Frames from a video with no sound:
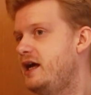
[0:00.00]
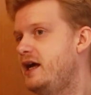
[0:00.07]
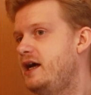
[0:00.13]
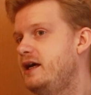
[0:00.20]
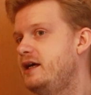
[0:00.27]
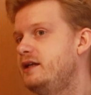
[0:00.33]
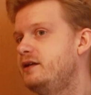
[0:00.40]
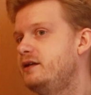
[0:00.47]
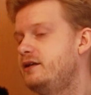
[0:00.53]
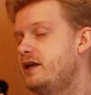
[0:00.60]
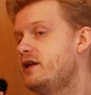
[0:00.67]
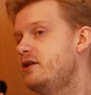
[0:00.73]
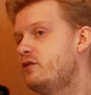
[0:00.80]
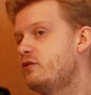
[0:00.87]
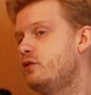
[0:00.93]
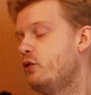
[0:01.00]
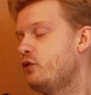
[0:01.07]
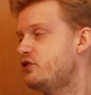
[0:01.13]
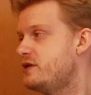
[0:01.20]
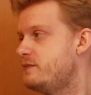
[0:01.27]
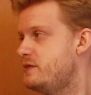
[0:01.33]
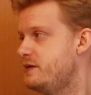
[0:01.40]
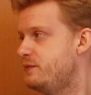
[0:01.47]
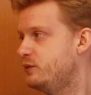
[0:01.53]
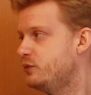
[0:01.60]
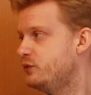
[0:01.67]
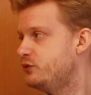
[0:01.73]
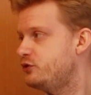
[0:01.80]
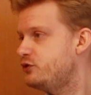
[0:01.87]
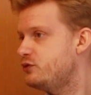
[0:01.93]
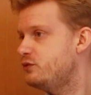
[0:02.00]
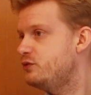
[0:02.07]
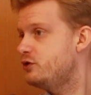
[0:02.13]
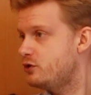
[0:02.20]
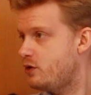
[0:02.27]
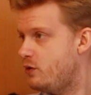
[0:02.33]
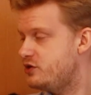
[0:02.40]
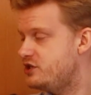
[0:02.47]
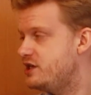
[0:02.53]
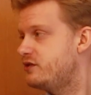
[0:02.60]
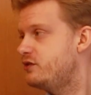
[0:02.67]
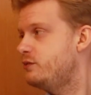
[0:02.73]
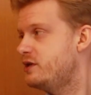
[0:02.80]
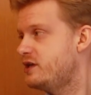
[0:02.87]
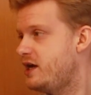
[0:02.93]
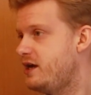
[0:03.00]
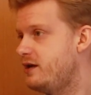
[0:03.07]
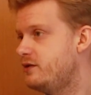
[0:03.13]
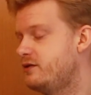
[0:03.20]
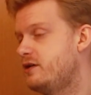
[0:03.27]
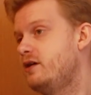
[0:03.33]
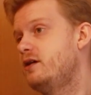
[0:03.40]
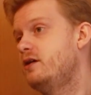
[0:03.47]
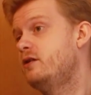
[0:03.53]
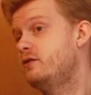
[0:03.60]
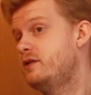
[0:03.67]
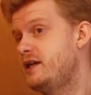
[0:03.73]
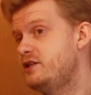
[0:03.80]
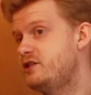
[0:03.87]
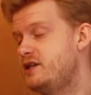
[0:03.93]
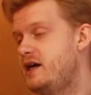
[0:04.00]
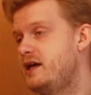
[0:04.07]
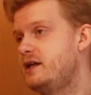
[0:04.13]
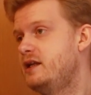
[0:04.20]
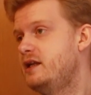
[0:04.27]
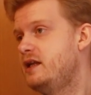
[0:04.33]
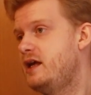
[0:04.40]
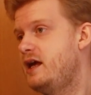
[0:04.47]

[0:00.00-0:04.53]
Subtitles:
And then you, of course, need people to negotiate, to arrange that.